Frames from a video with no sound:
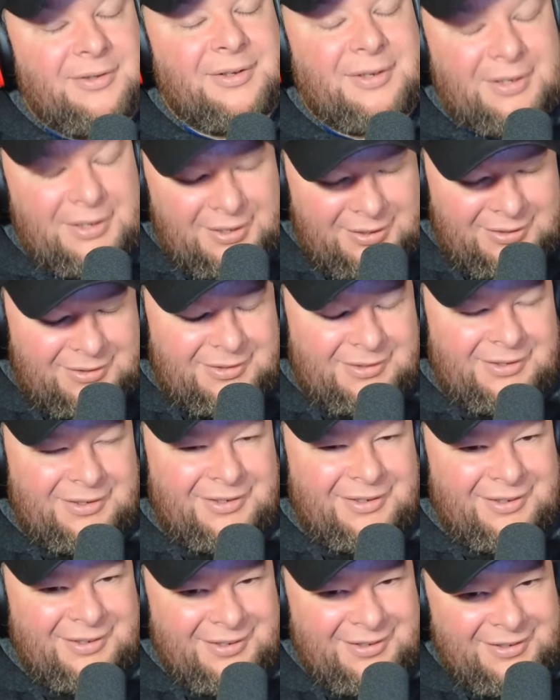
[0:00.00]

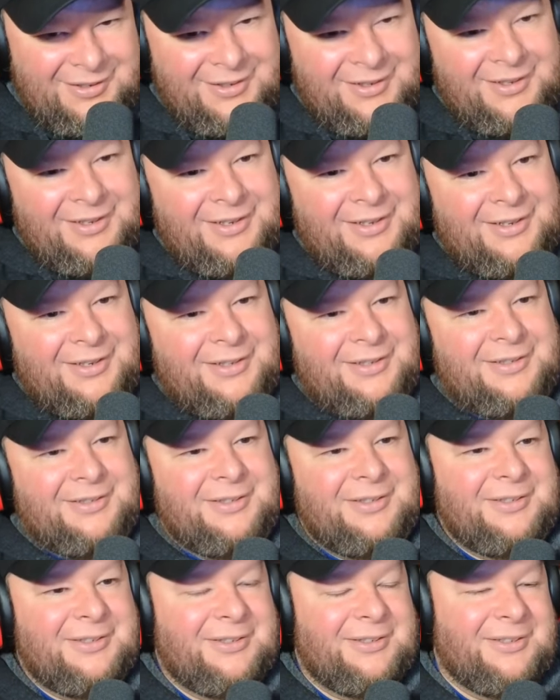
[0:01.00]

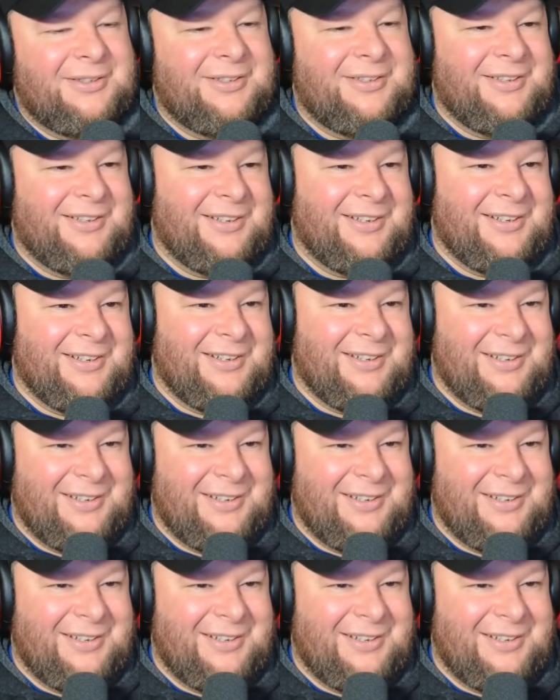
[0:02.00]
(not speaking)